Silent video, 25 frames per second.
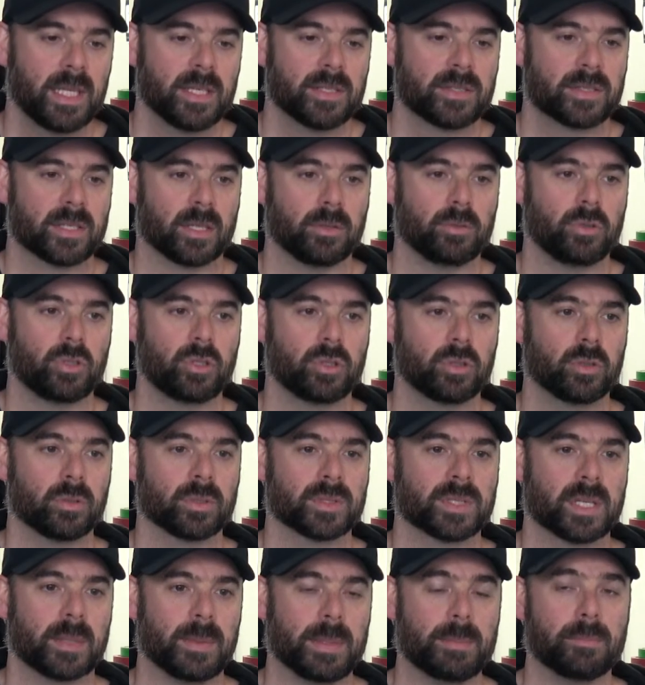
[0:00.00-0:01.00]
So
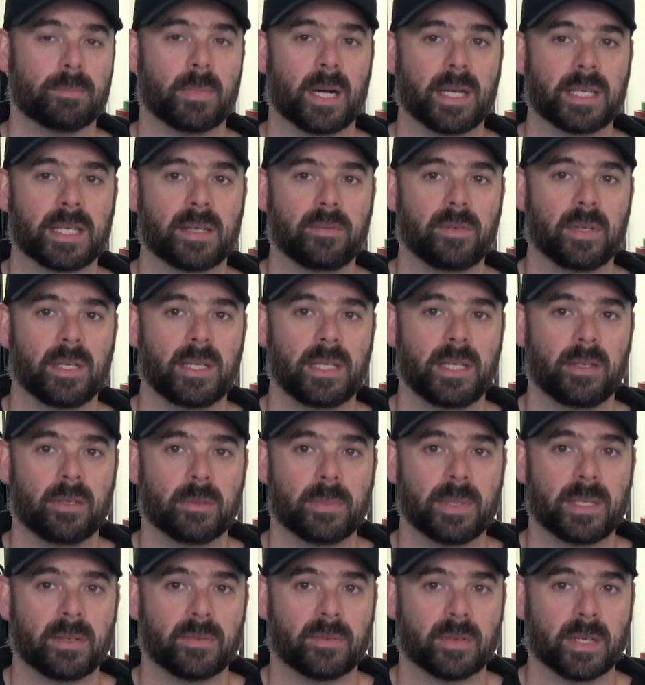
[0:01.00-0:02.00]
short term, it might give you a
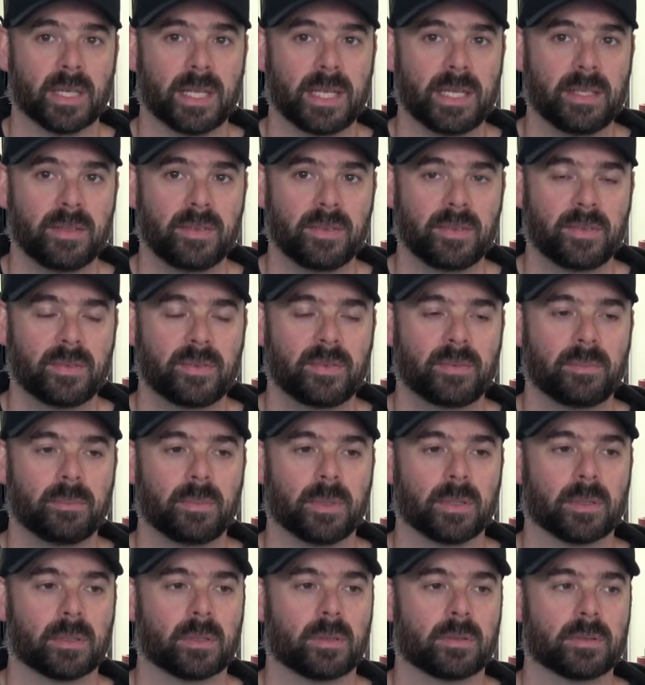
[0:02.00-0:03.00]
little bit of relief,
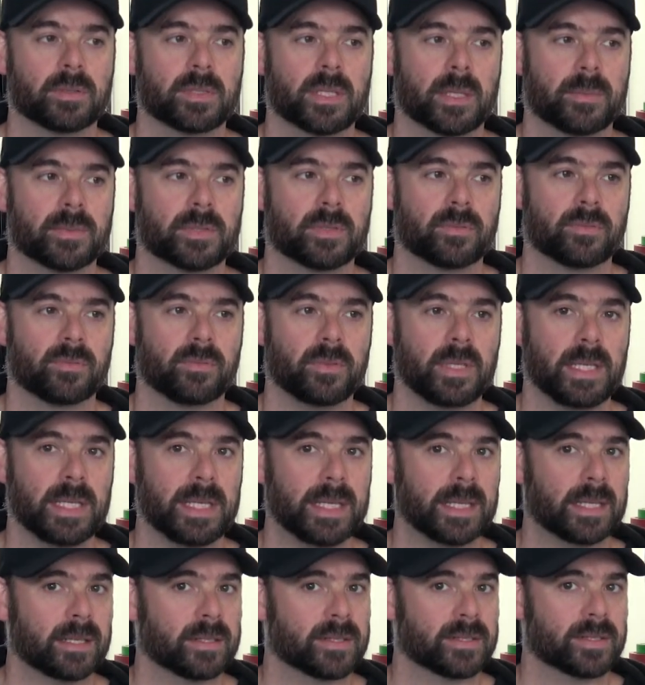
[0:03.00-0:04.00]
but long term, it's not
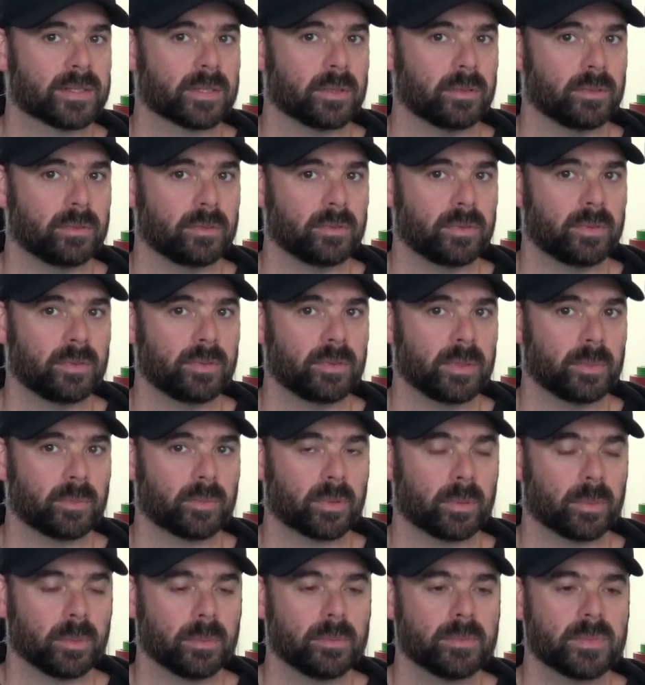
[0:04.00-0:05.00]
really going to solve your
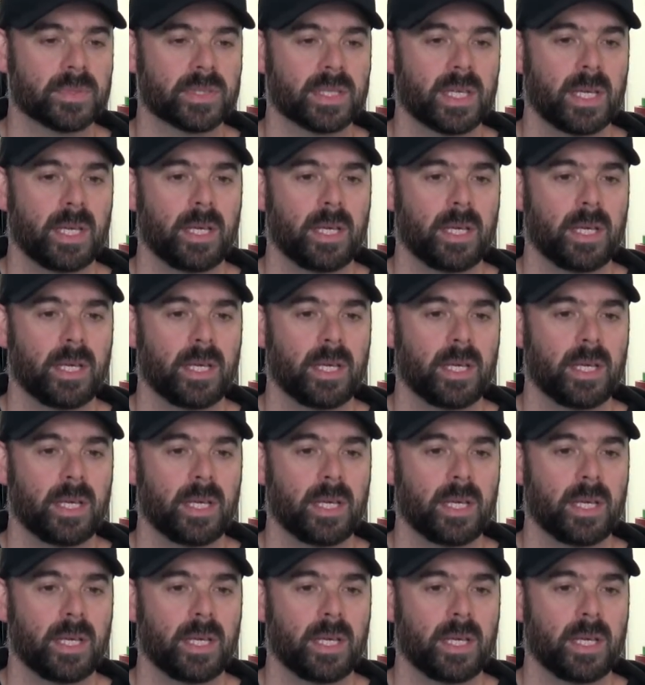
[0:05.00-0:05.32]
problems.